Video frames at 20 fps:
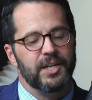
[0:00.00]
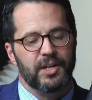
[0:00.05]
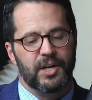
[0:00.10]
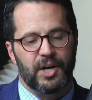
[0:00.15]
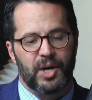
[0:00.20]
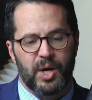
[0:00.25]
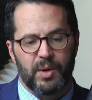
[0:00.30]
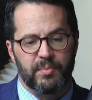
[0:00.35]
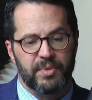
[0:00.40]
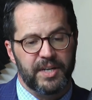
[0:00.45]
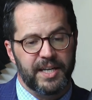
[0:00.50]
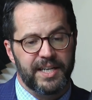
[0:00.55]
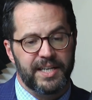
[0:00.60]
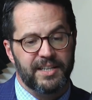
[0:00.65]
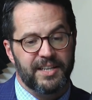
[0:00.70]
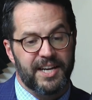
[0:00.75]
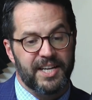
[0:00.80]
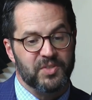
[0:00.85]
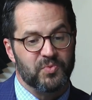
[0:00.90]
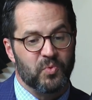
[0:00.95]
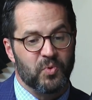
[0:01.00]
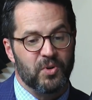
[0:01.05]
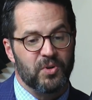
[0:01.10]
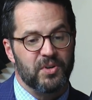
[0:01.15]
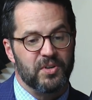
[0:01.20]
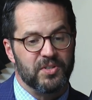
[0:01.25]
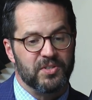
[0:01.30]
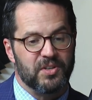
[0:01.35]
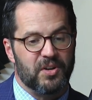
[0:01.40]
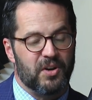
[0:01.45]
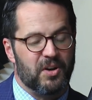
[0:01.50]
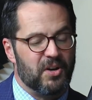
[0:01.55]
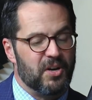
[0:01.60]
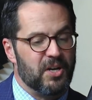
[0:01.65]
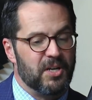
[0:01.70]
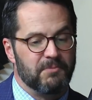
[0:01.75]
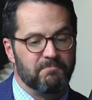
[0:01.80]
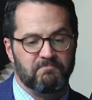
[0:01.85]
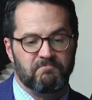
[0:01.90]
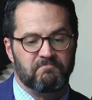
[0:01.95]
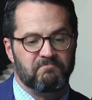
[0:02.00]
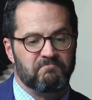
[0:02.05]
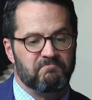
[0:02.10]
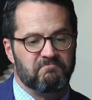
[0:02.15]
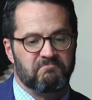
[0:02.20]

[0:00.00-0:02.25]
Um, but any last words on